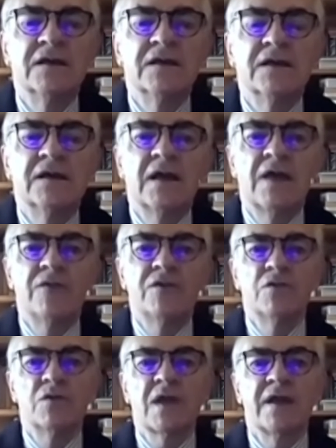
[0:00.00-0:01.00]
and the
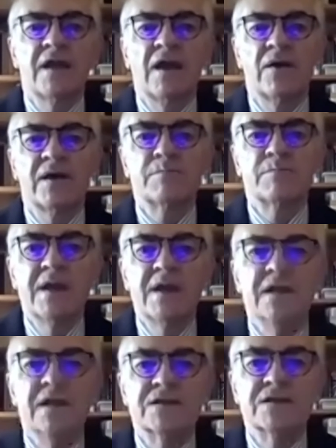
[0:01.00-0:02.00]
UK now has
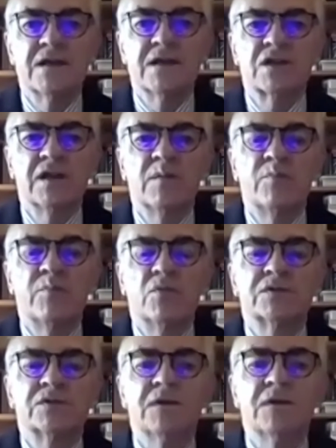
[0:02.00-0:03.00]
many international
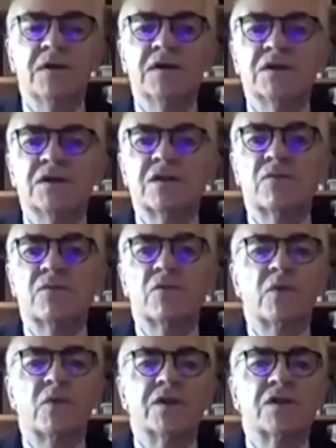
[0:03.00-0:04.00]
airports, several
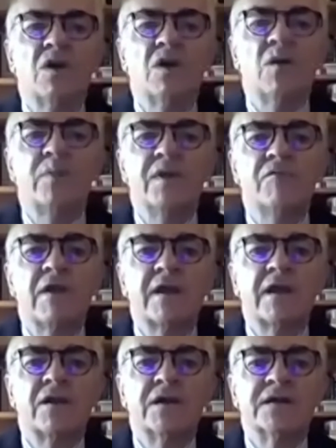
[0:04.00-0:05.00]
of which are being
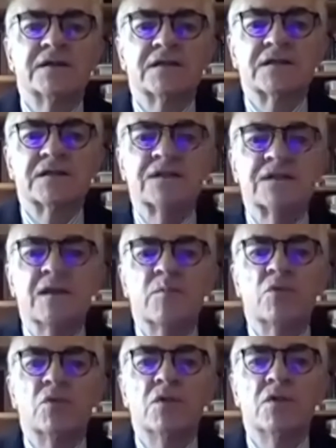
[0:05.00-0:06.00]
recognised as
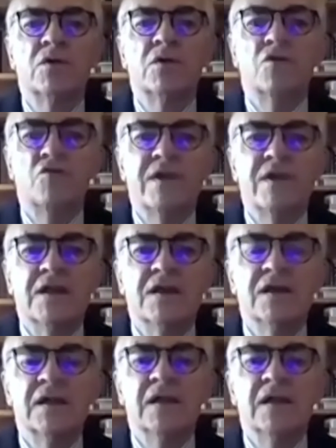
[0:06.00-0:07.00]
sustainable,
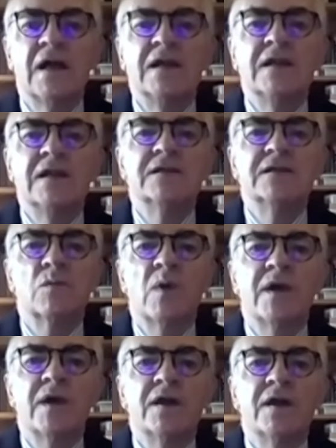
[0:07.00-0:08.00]
green, and leading the
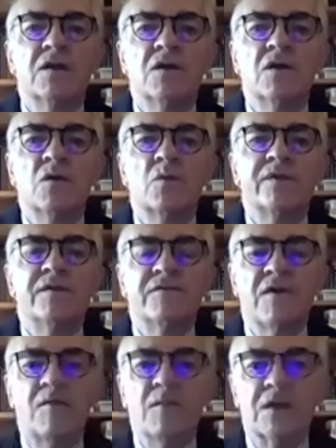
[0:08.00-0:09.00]
way with
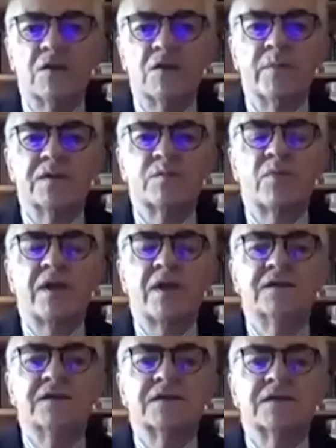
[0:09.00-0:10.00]
environmental best
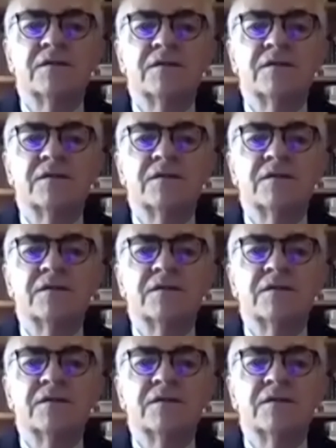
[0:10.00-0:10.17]
practice.